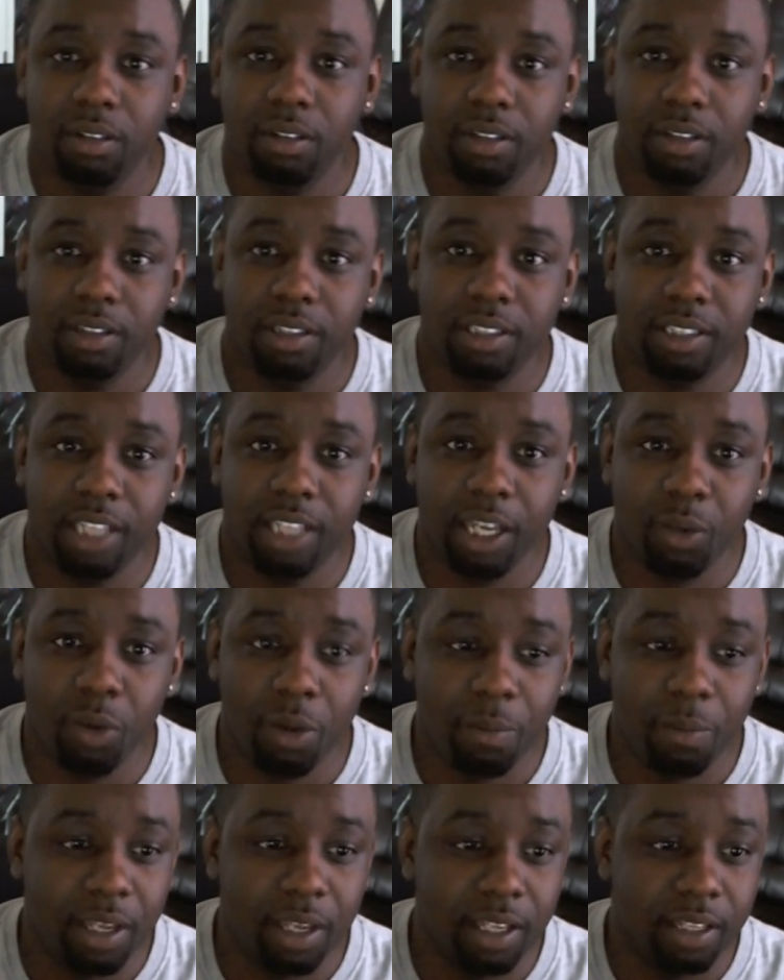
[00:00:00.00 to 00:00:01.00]
stick
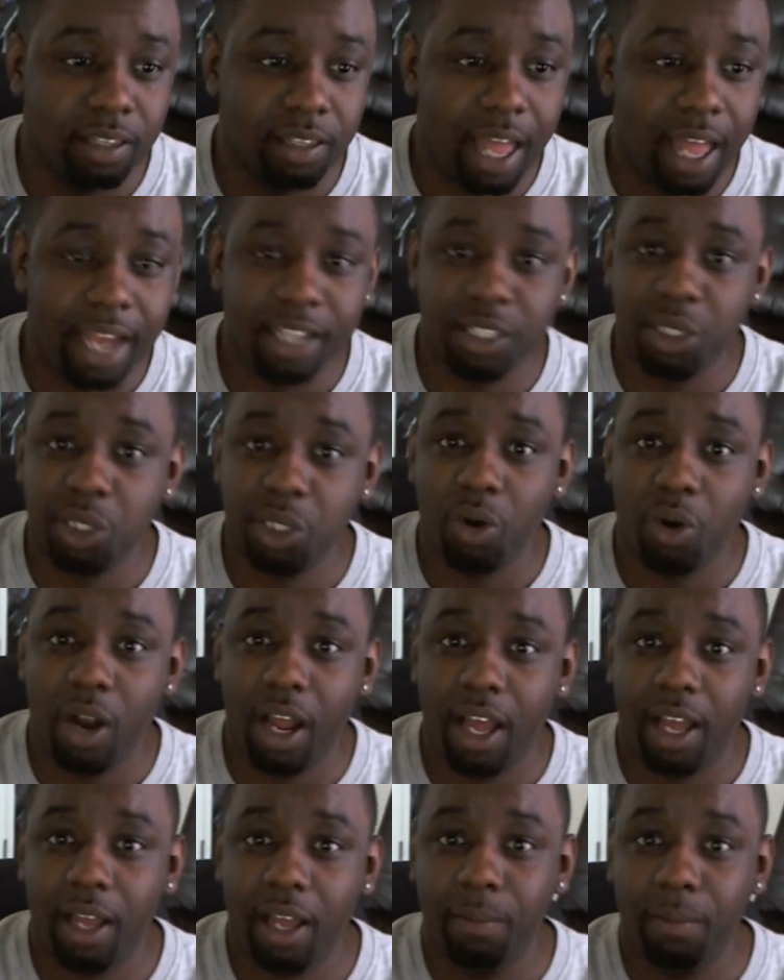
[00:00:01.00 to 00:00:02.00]
with me. Like,
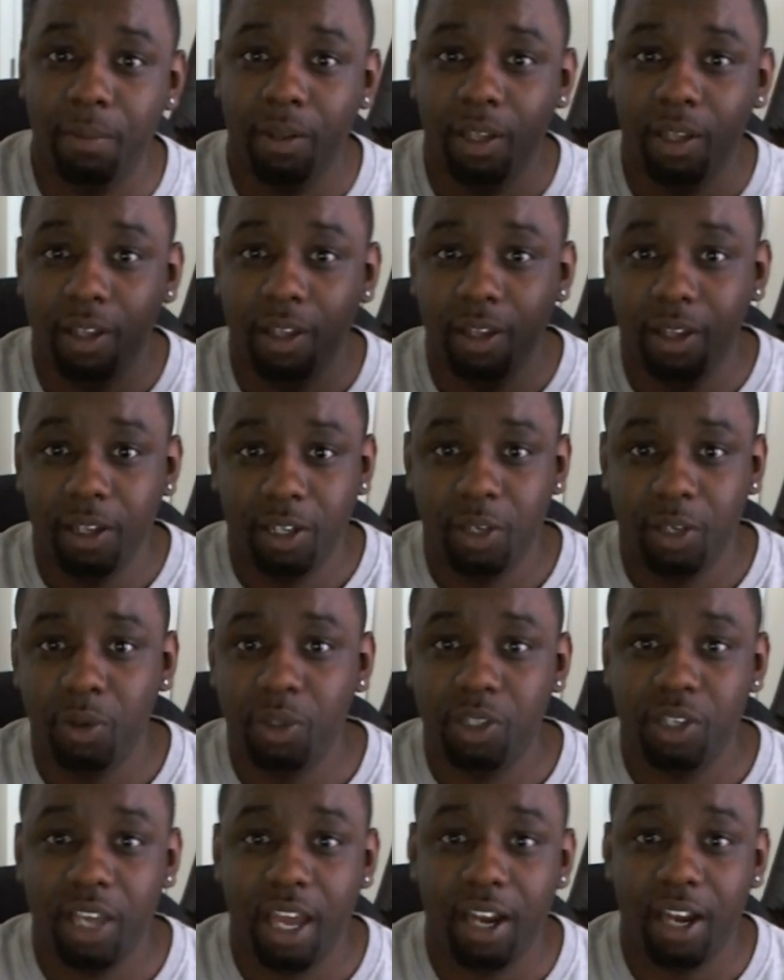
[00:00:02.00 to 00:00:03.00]
subscribe. Do what
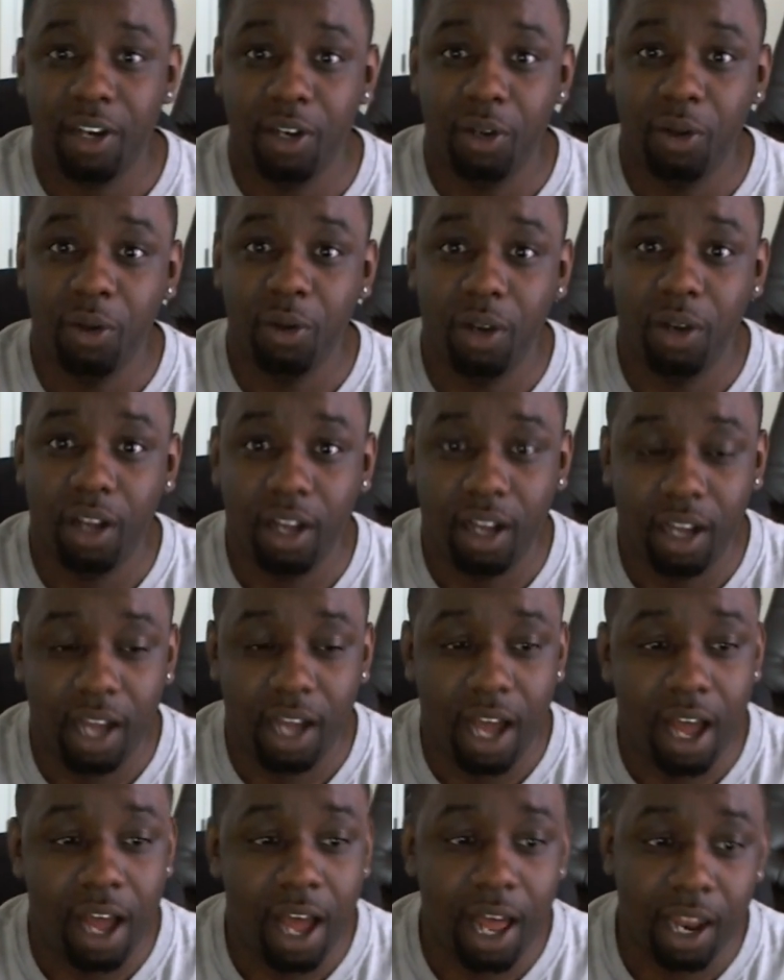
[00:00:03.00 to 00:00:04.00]
you got to do.
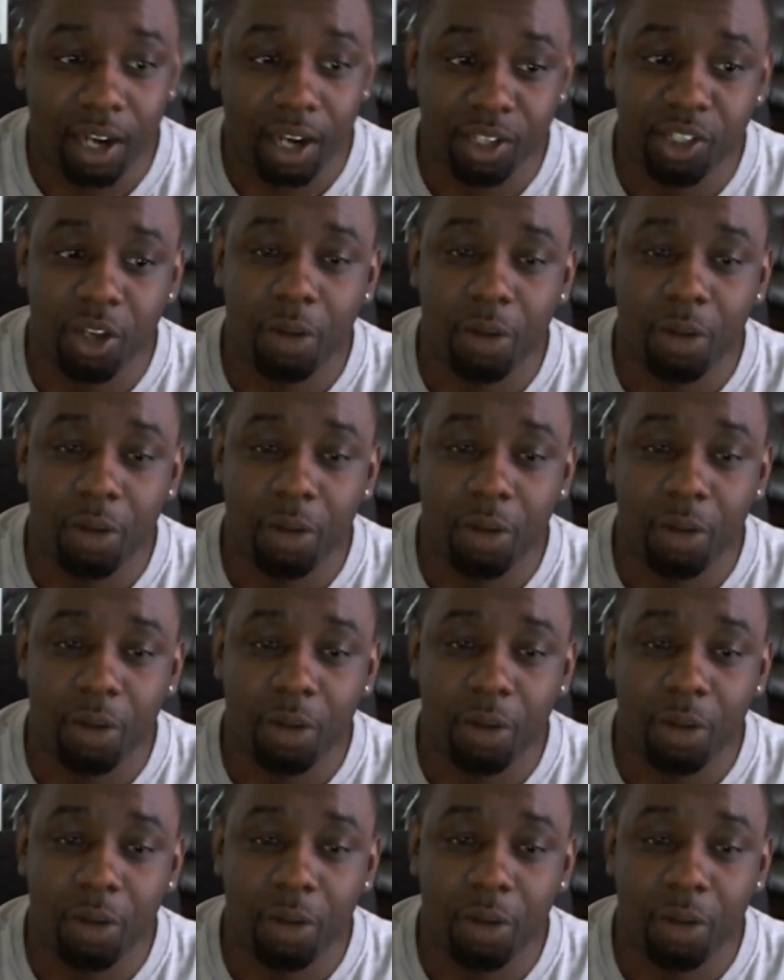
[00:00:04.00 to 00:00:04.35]
I'll holler at y'all